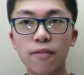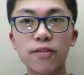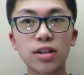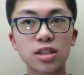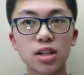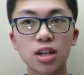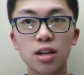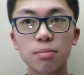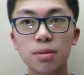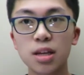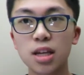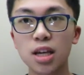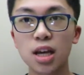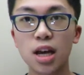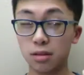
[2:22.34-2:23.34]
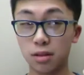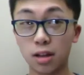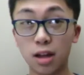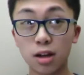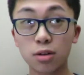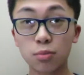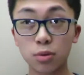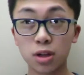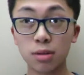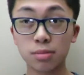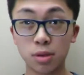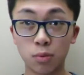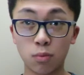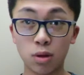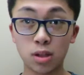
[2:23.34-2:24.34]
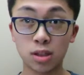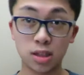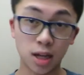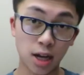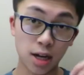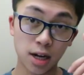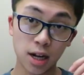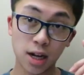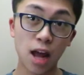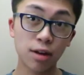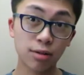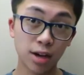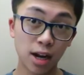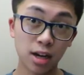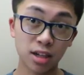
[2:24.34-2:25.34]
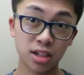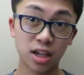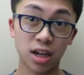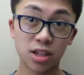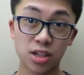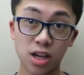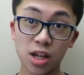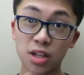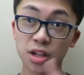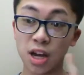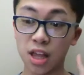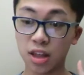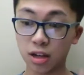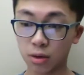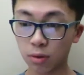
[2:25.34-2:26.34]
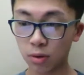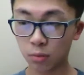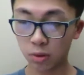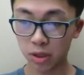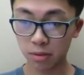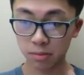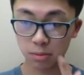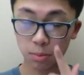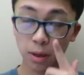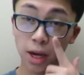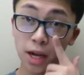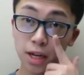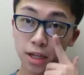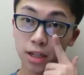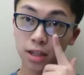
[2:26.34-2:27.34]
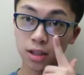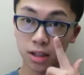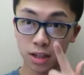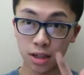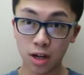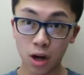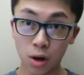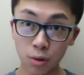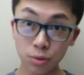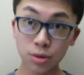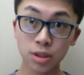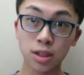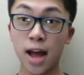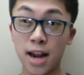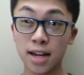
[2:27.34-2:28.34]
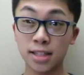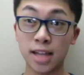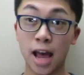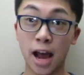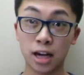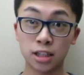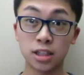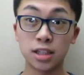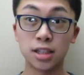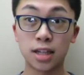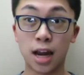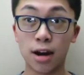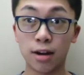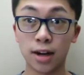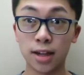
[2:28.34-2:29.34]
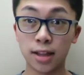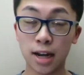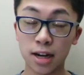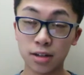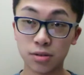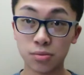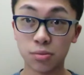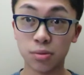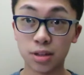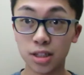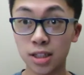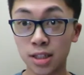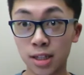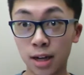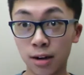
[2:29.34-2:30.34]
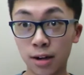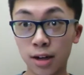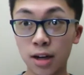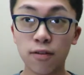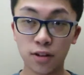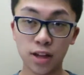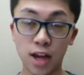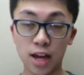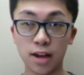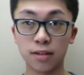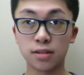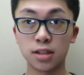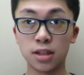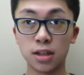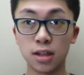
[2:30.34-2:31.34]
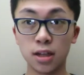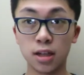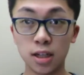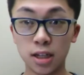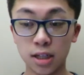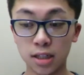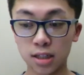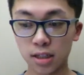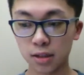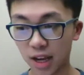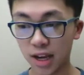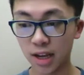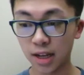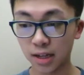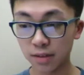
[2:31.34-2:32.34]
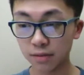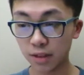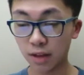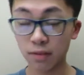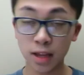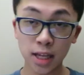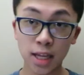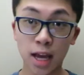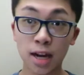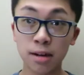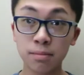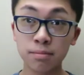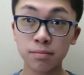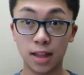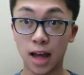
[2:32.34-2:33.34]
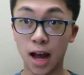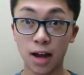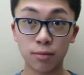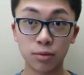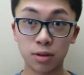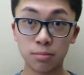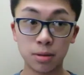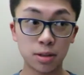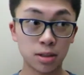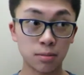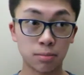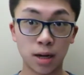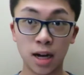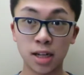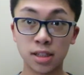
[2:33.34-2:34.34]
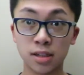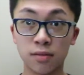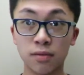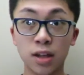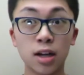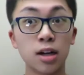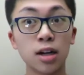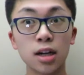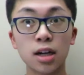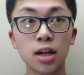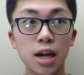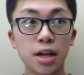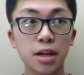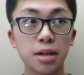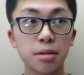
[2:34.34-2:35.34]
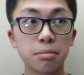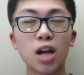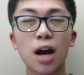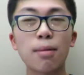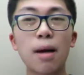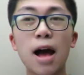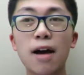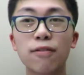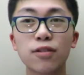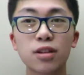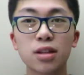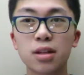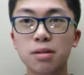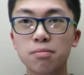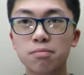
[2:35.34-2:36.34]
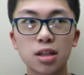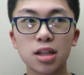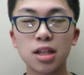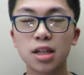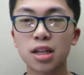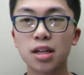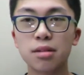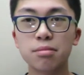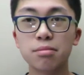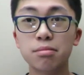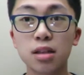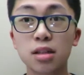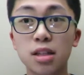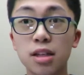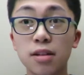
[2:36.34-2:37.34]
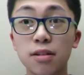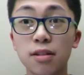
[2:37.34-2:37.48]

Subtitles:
if it's going to be Leonard Williams on one side, Henry Anderson on the other, and then Quinnen Williams playing the nose, that is actually scary. That is really scary for the AFC East. And if they get him, I wouldn't be surprised if they're a top half of the league in